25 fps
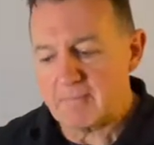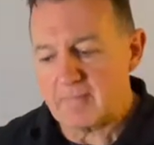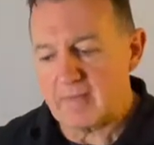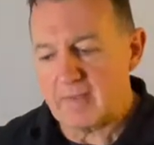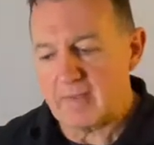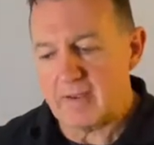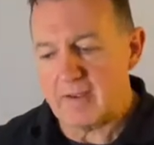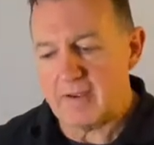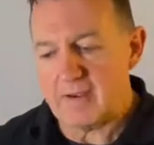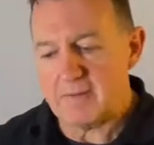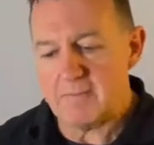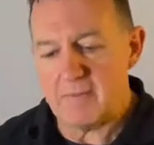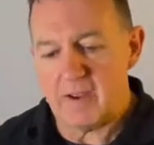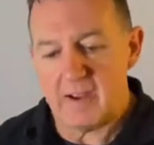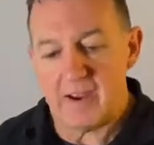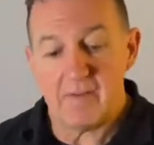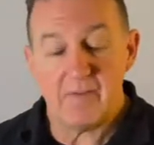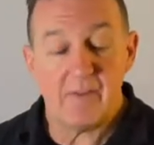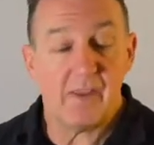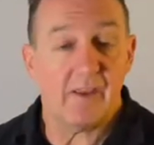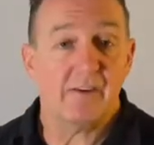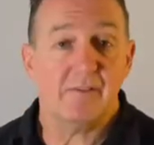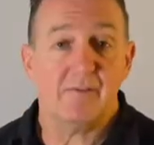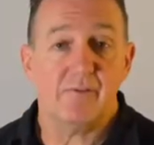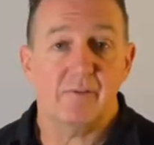
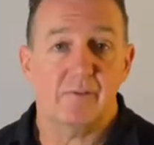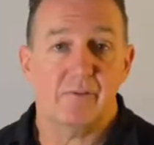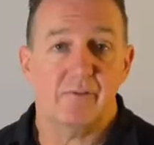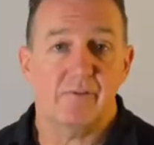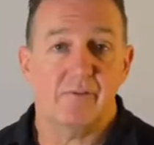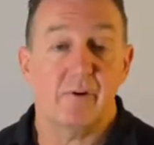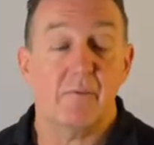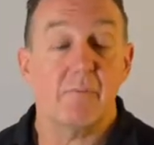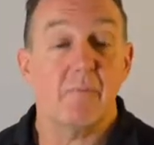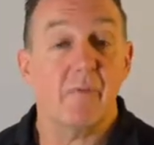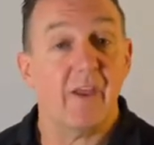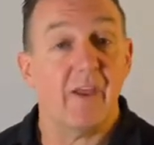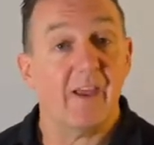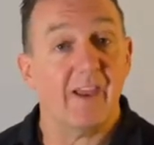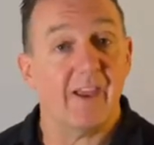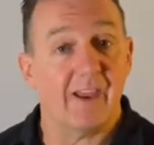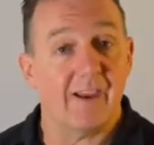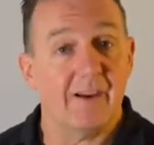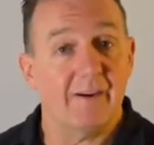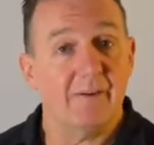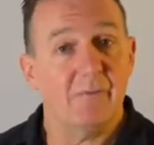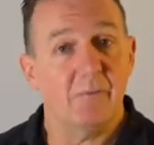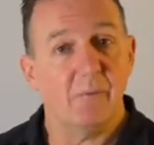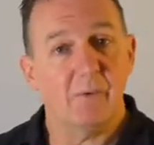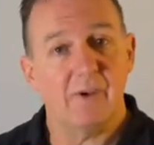And then from
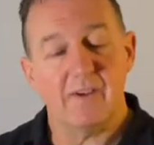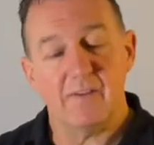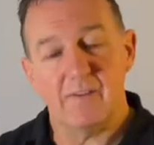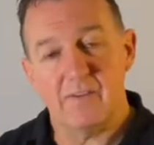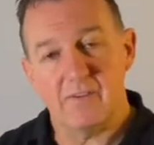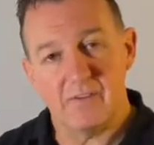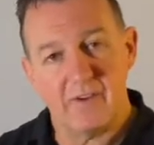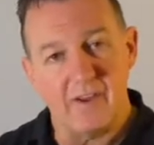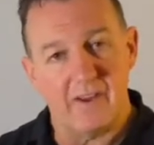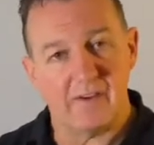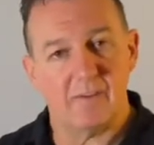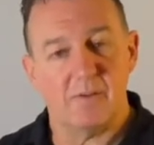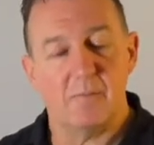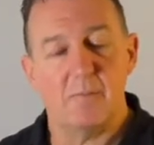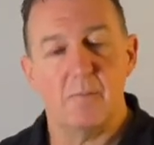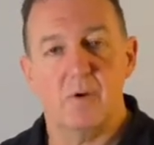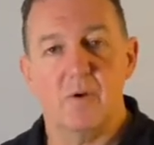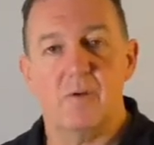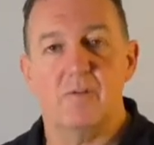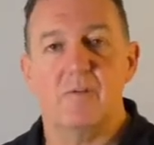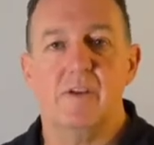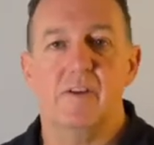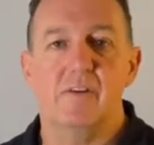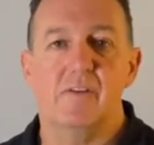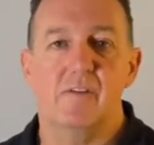there, we can start to
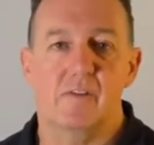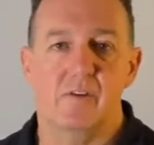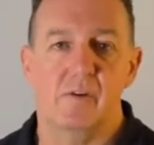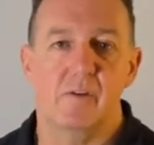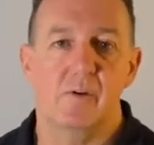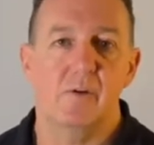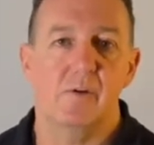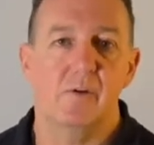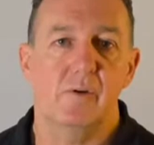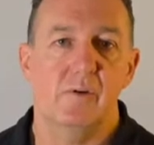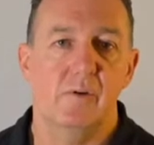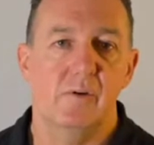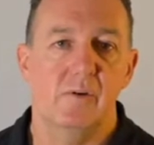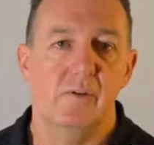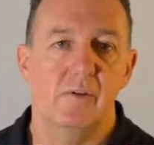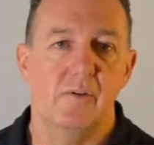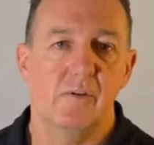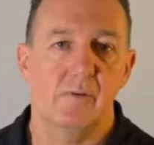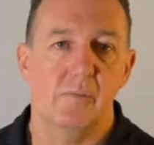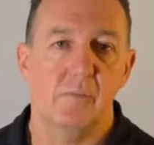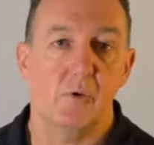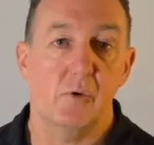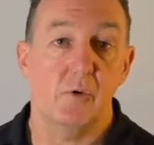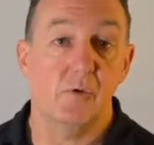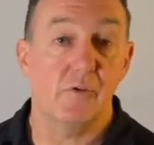move into
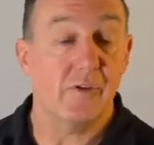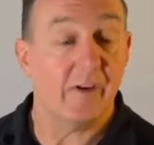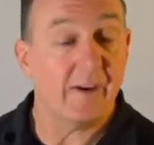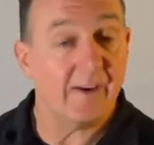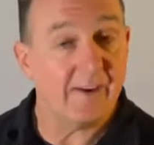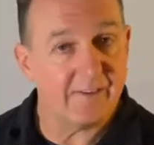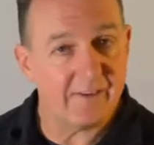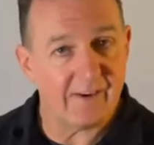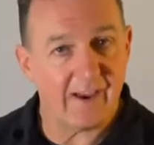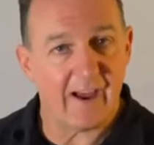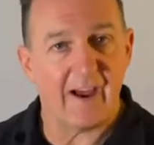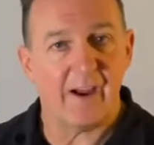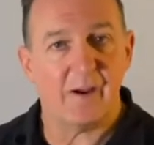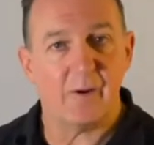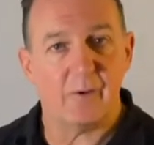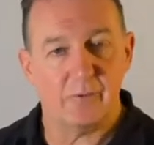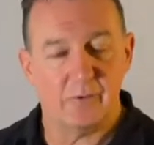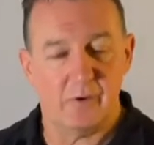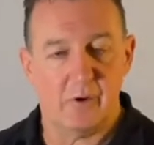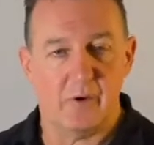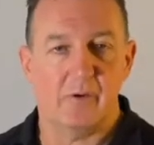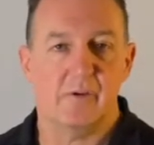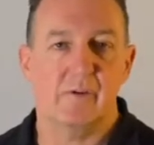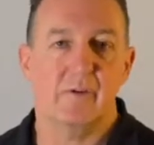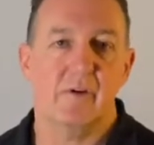some more
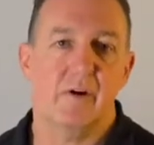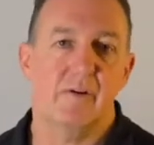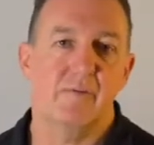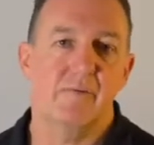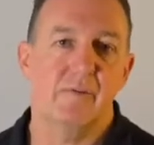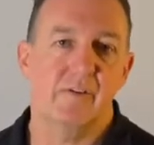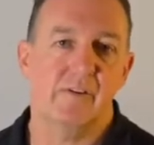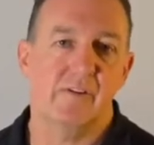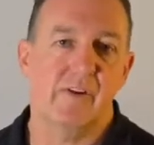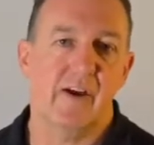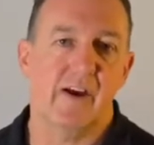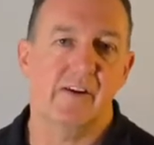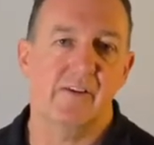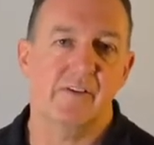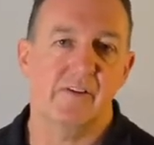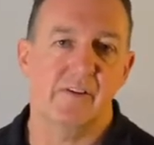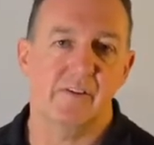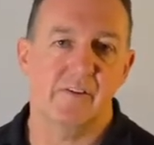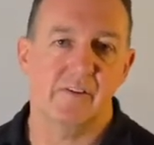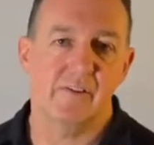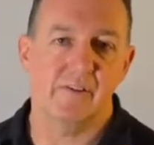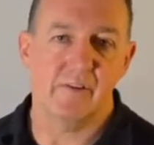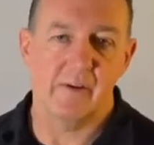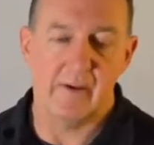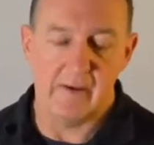detailed kind of
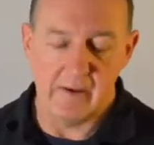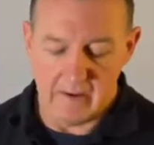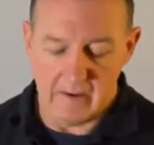conversations.